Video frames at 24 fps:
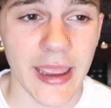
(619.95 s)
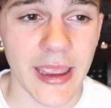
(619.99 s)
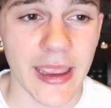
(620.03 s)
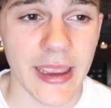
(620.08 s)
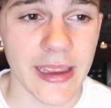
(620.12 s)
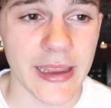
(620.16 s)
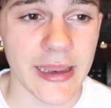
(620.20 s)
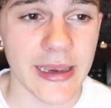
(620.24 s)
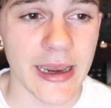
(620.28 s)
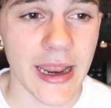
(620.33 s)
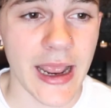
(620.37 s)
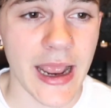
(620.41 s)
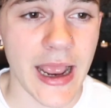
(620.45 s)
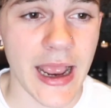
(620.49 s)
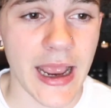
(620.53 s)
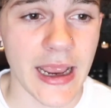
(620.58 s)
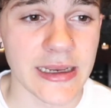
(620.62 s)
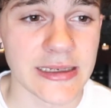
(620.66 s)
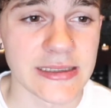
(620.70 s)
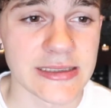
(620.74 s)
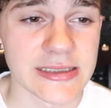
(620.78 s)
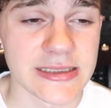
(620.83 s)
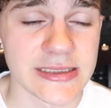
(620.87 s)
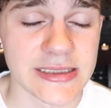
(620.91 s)
and
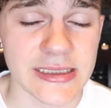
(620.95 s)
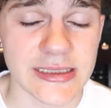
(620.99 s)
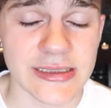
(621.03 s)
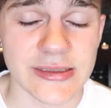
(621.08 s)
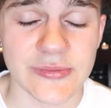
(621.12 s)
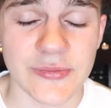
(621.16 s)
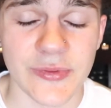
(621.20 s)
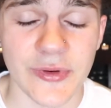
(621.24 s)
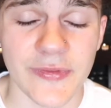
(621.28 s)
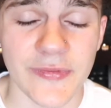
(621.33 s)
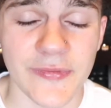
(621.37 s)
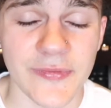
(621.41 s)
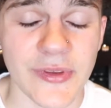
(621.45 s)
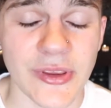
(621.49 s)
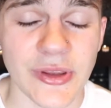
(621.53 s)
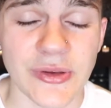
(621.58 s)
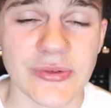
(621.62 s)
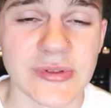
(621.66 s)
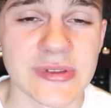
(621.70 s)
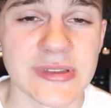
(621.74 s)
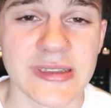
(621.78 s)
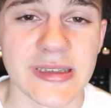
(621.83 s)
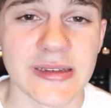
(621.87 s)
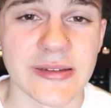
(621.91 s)
I just
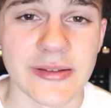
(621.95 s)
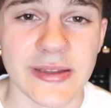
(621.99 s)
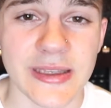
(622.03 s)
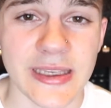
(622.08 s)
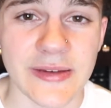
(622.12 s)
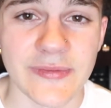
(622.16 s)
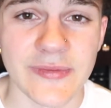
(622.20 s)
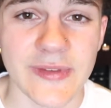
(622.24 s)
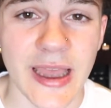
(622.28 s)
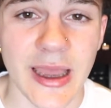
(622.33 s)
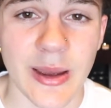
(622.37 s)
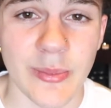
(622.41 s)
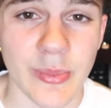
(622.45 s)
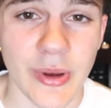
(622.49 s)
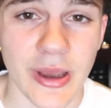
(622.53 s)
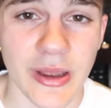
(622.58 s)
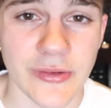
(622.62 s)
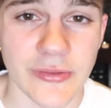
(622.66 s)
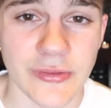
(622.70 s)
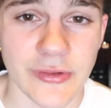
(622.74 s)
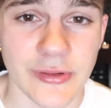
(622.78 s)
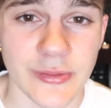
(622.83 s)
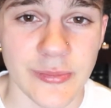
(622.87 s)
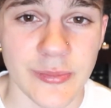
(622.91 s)
refused to leave that
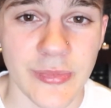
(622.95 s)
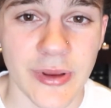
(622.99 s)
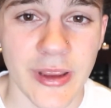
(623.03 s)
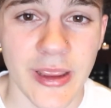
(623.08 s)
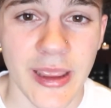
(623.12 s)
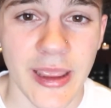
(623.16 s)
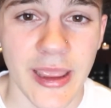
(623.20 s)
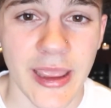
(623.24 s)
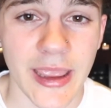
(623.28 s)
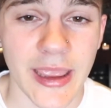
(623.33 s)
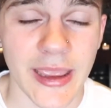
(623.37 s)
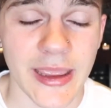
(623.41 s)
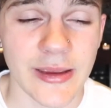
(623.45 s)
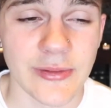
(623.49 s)
bedroom.